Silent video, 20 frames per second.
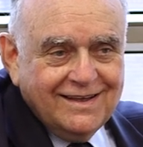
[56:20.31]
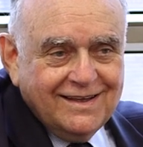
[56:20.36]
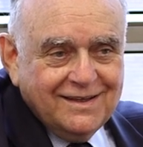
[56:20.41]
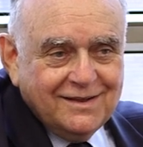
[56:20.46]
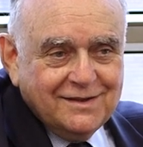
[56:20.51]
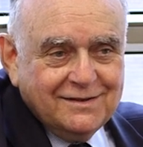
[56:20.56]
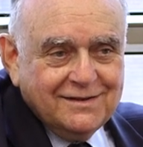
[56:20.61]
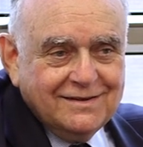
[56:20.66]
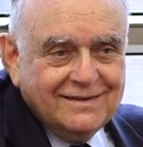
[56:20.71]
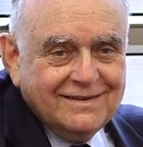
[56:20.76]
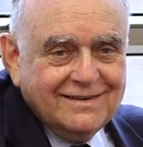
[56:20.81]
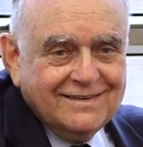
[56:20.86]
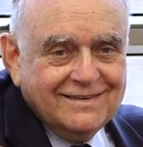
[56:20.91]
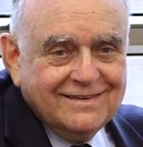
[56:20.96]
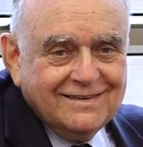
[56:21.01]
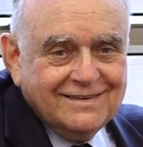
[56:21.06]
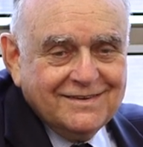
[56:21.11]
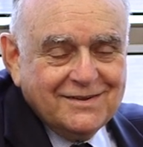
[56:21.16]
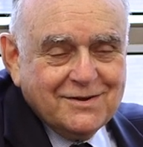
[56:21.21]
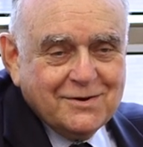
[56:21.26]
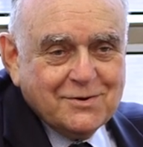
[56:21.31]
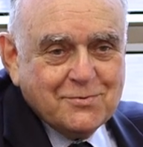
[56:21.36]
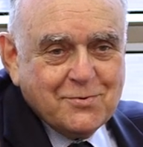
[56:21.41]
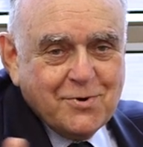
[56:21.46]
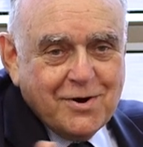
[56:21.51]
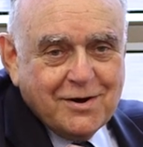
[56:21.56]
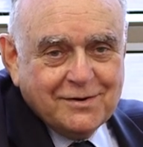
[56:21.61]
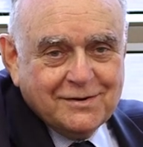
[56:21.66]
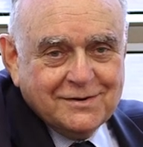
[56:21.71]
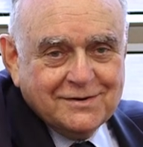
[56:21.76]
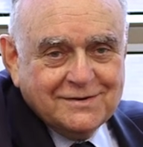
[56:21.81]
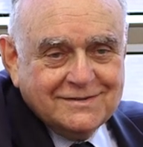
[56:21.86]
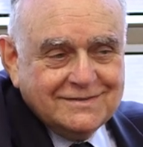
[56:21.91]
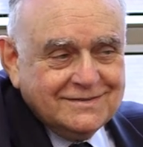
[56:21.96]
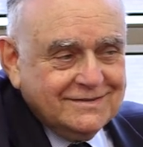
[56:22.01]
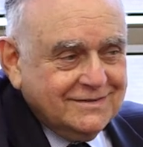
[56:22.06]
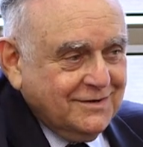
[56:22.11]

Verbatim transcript: And uh, you know, Warren